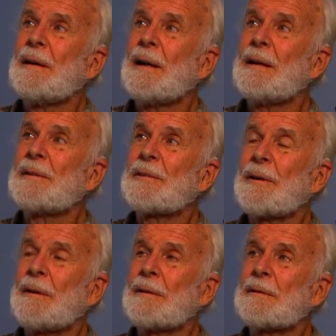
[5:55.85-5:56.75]
I
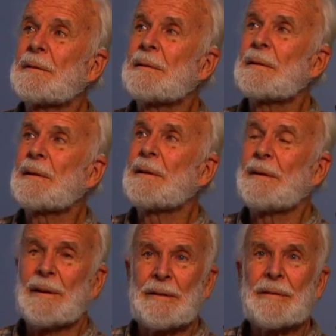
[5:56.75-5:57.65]
saw
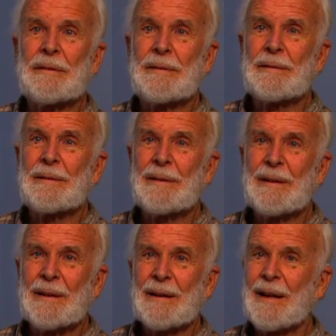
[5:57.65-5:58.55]
enough
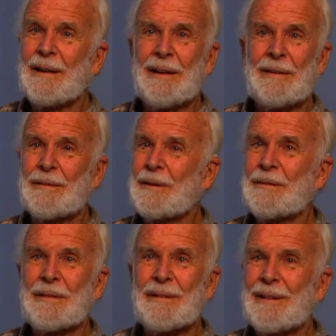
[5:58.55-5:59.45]
that I never,